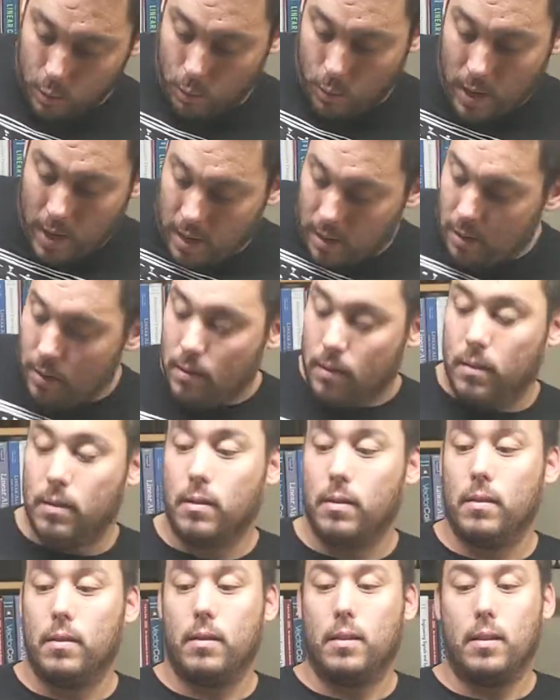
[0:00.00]
as well.
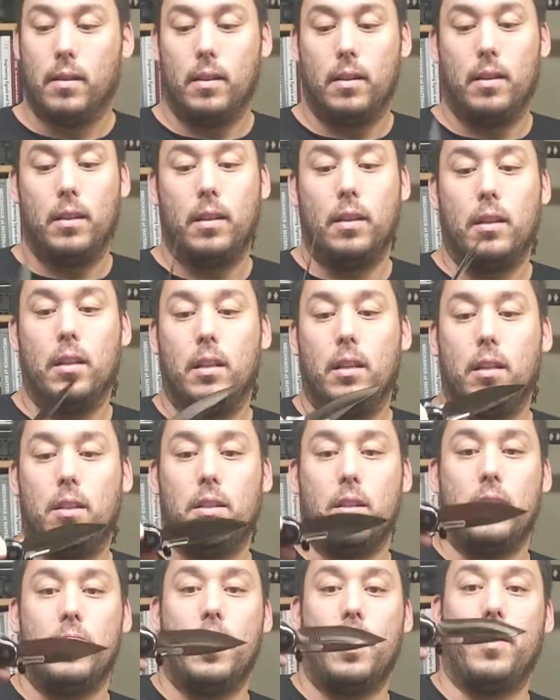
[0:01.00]
It's
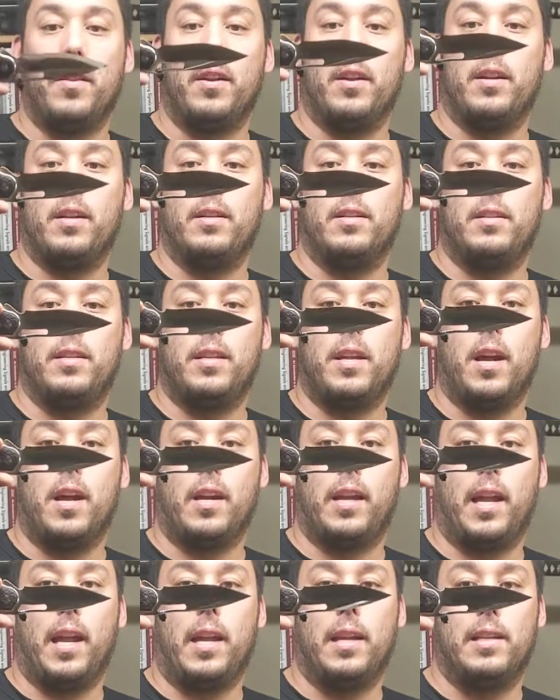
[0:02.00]
another
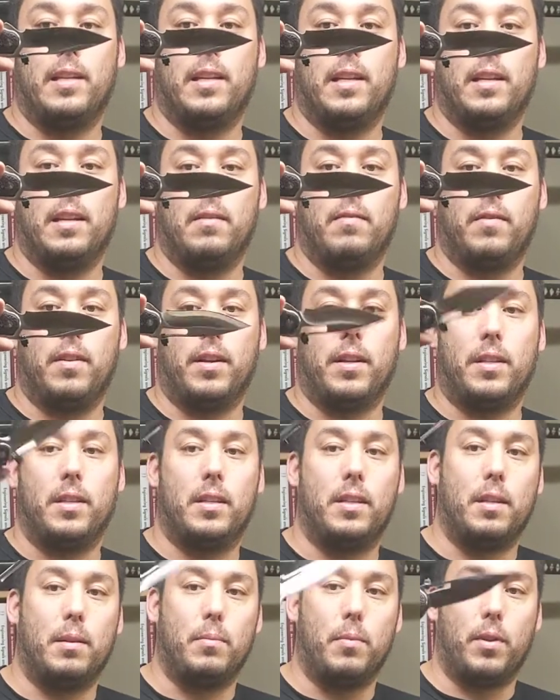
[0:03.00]
CRKT in a very
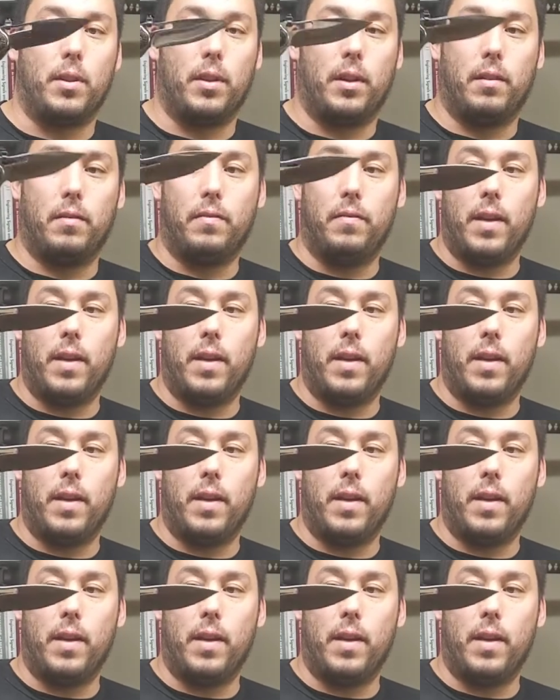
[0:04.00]
similar